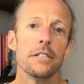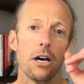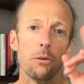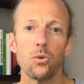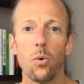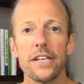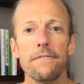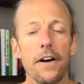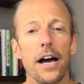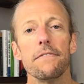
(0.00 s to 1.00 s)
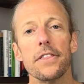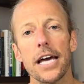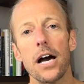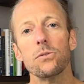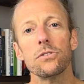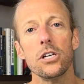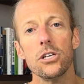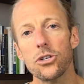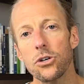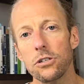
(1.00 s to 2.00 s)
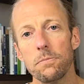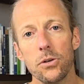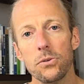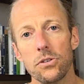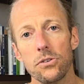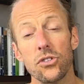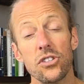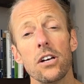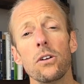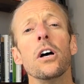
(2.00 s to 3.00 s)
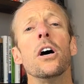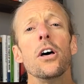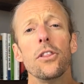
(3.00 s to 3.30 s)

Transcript: to help 25,000 insurance producers sell